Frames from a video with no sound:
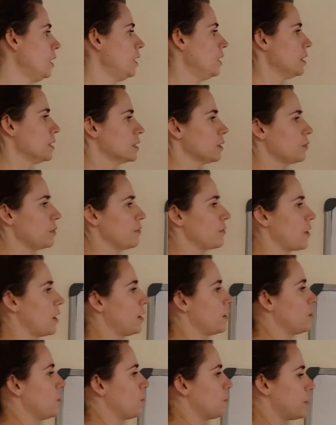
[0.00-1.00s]
So we've gone
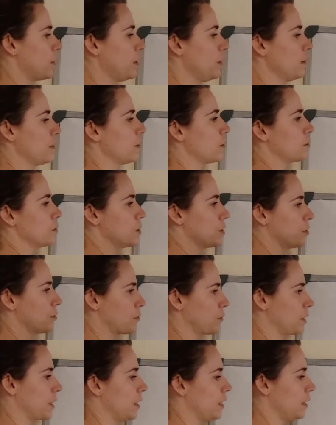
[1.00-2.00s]
over those
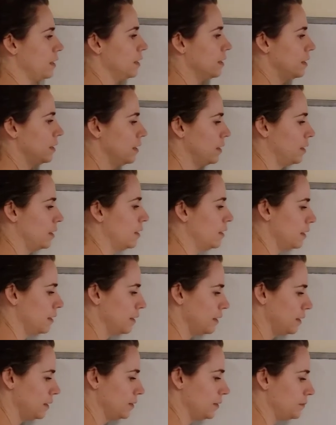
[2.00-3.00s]
3
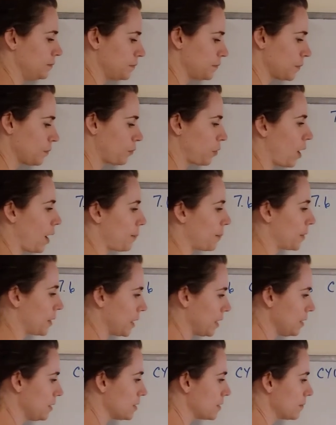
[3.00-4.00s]

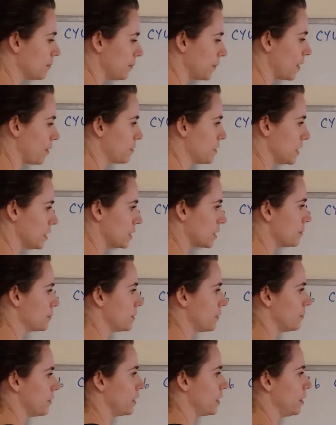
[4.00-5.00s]
properties of systems
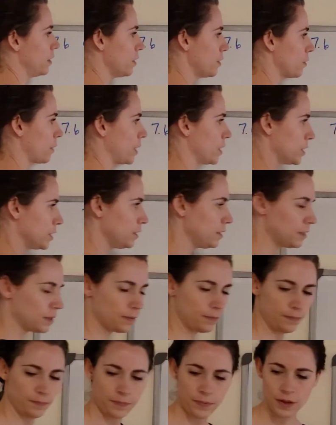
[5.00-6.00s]
of linear equations.
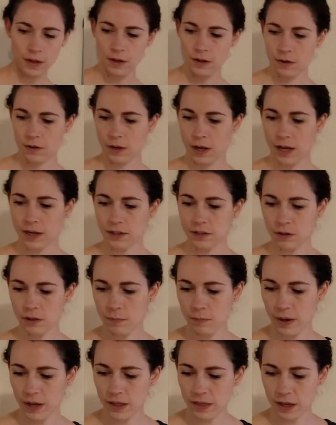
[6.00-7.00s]
Okay, so the
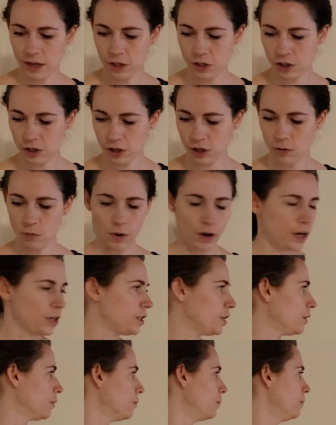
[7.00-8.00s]
big things you're going to want to
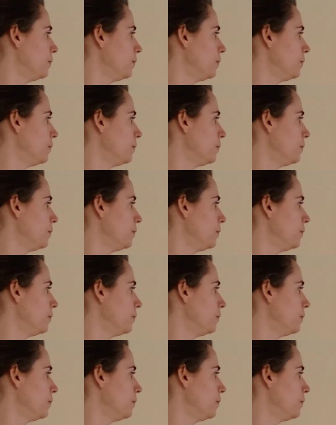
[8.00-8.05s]
do.